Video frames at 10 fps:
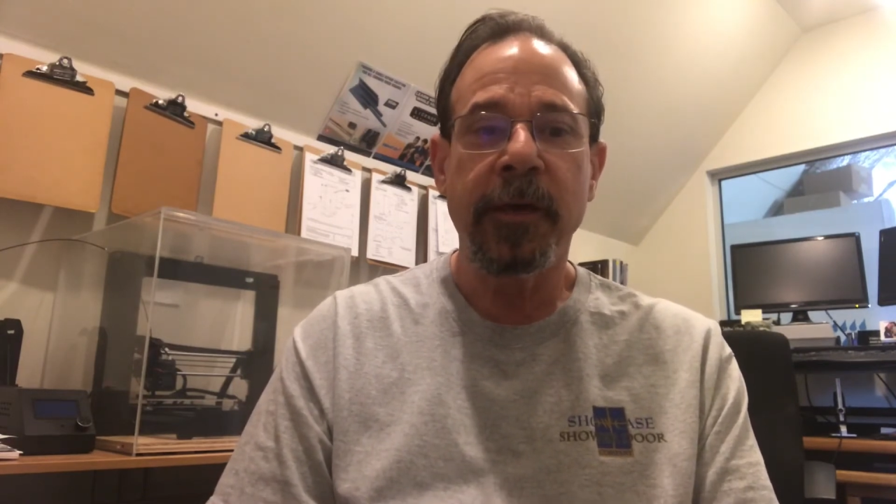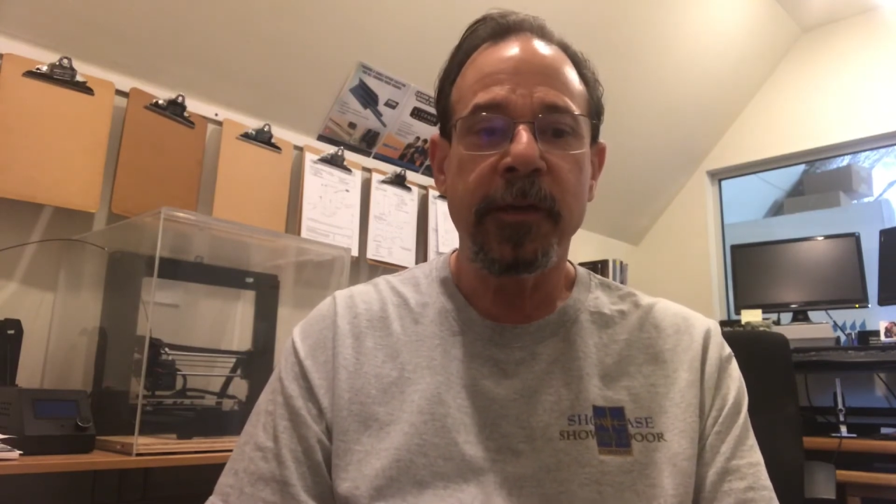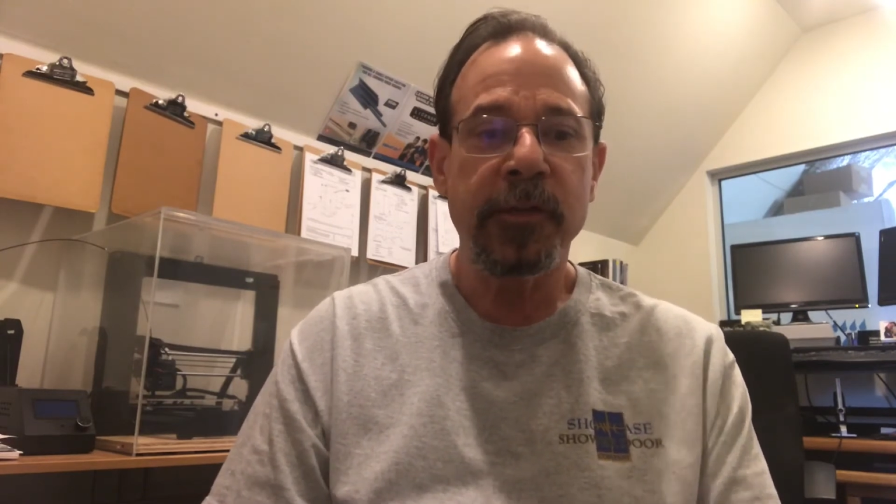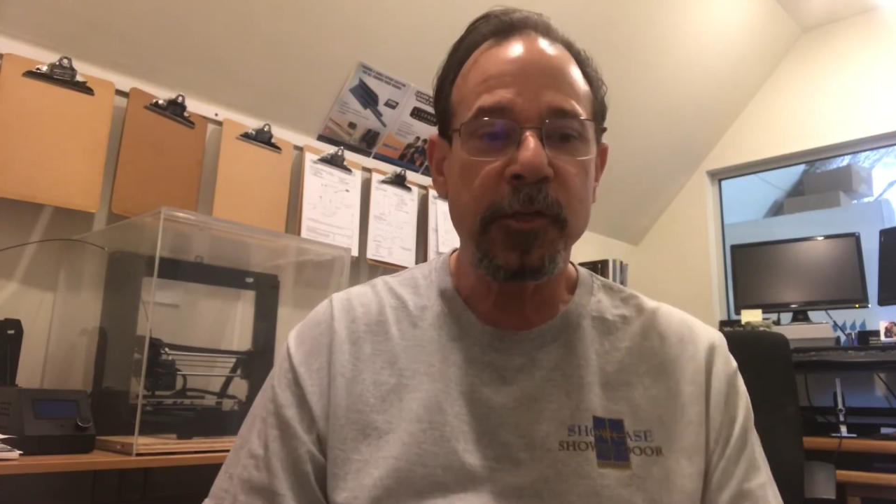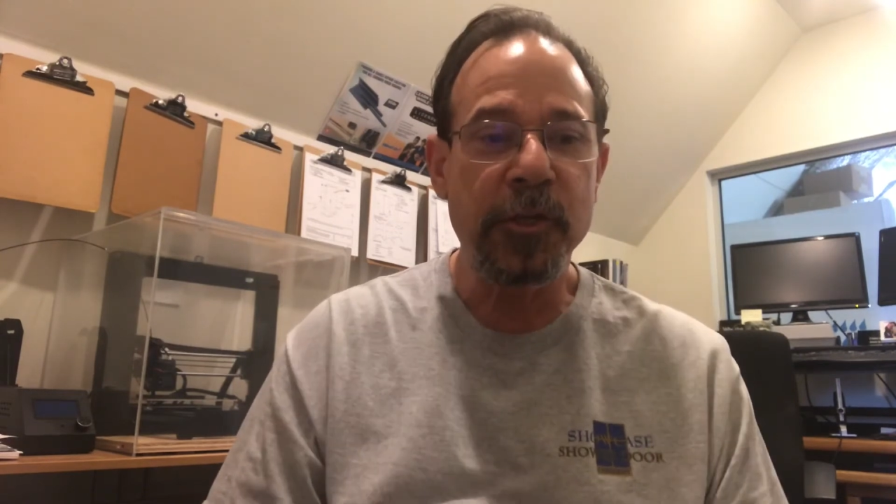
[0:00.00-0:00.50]

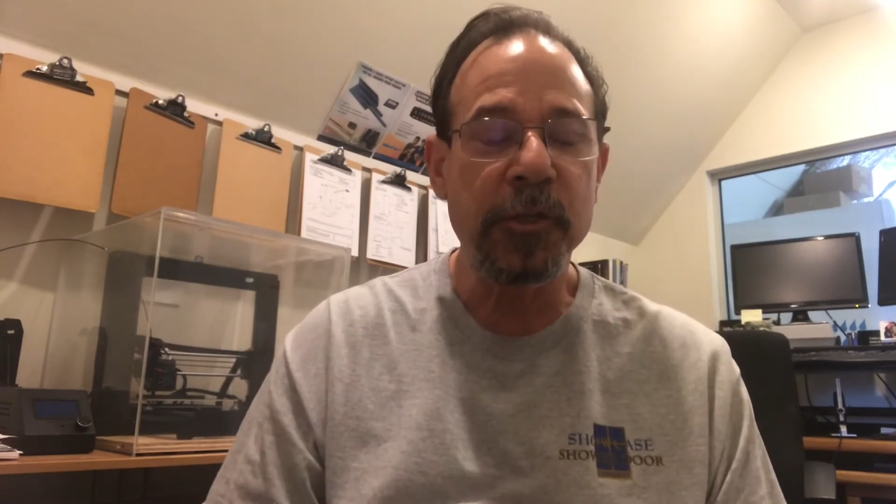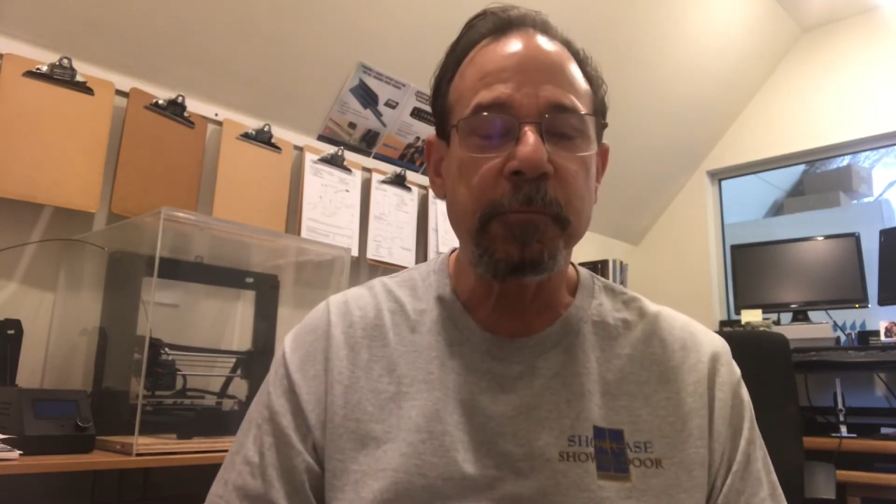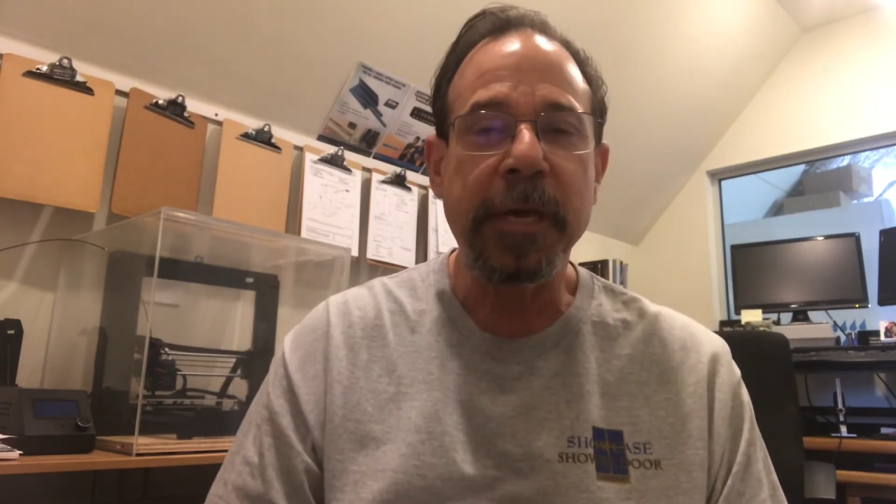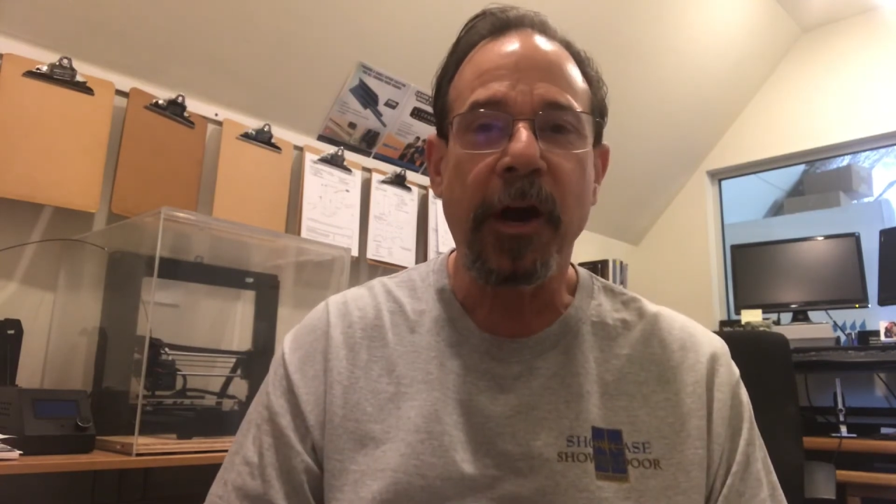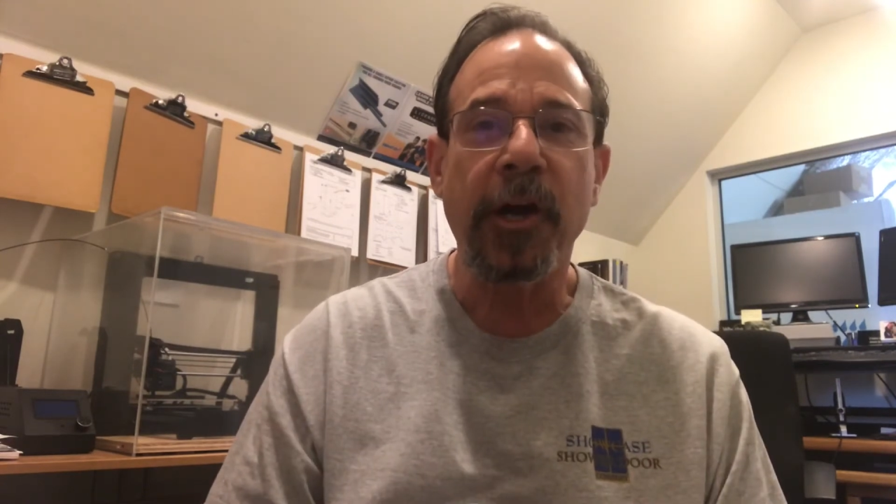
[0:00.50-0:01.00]
to just
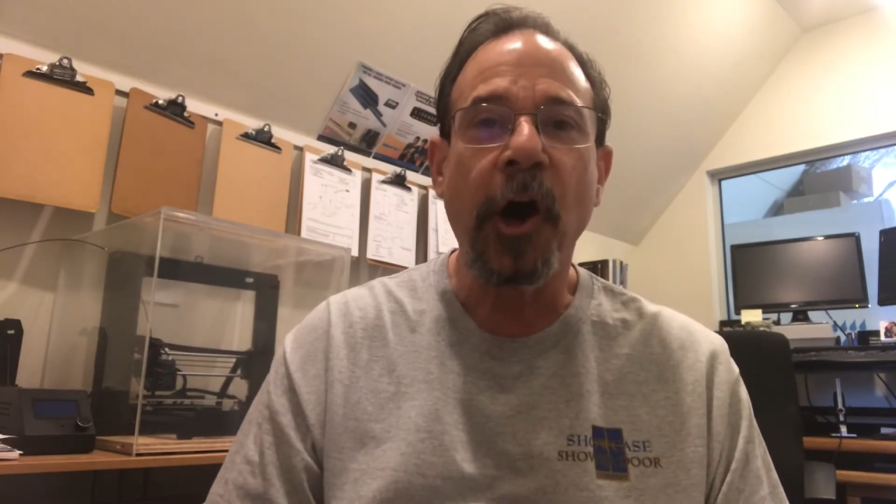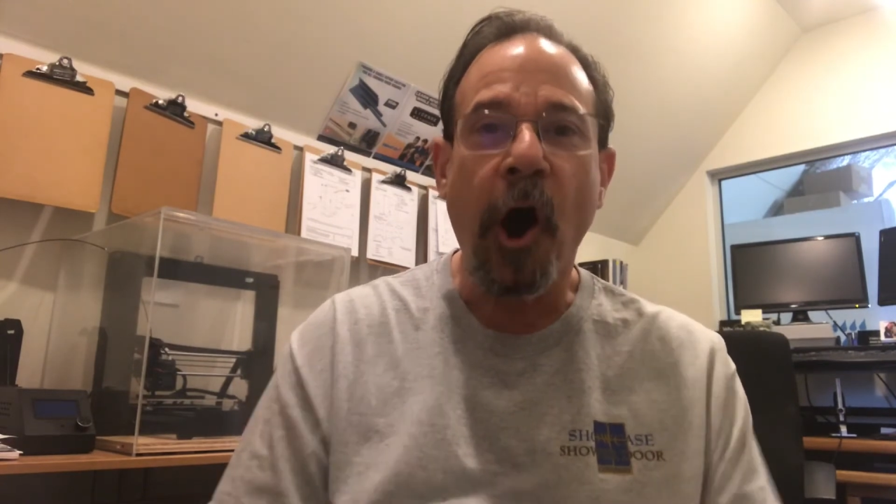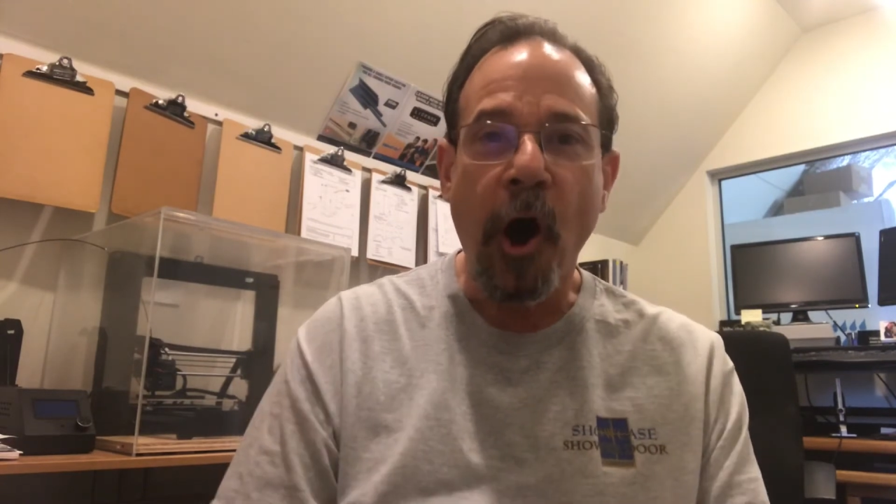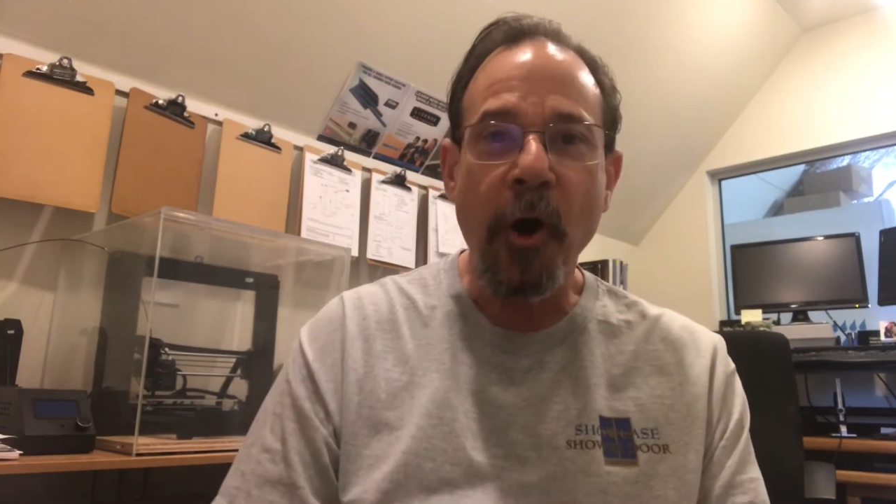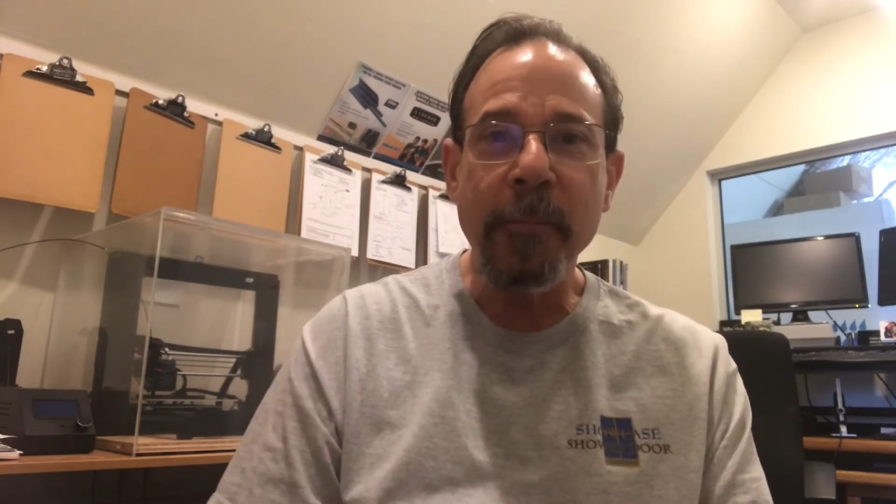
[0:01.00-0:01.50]
be a
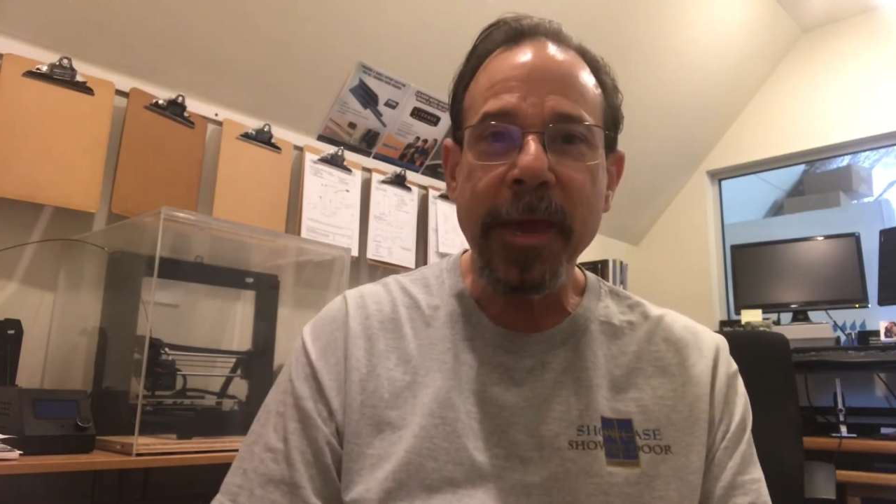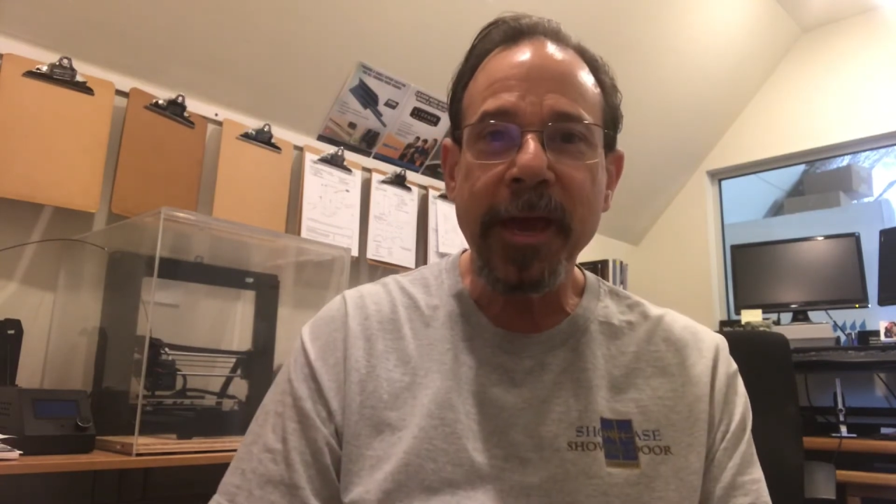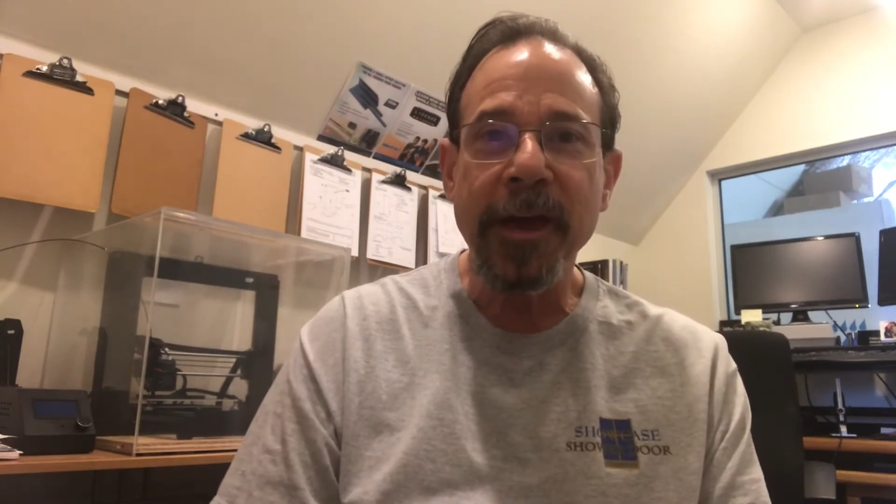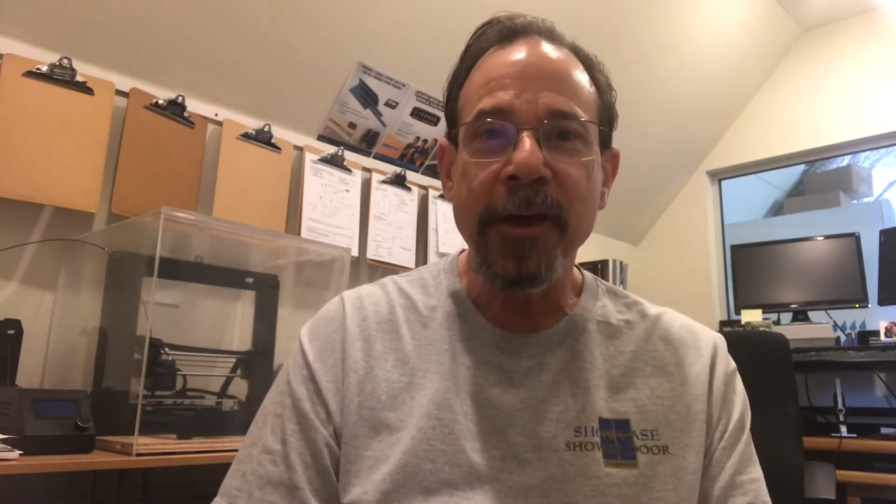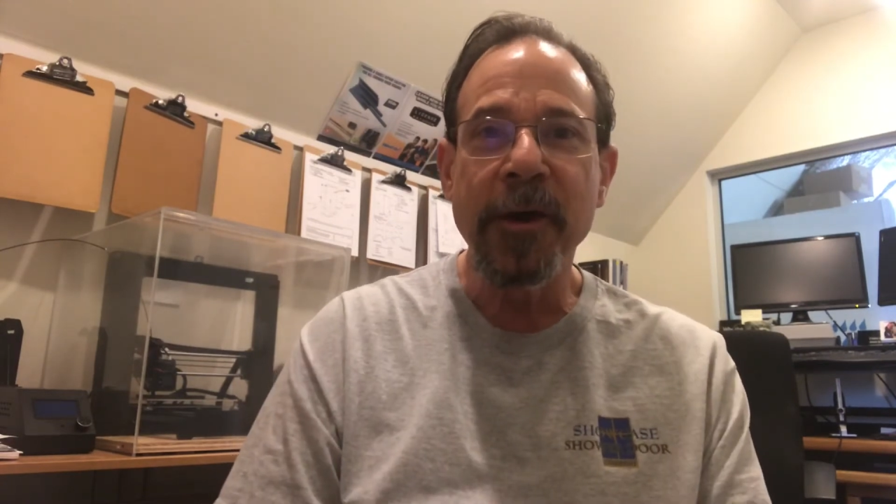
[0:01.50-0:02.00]
calming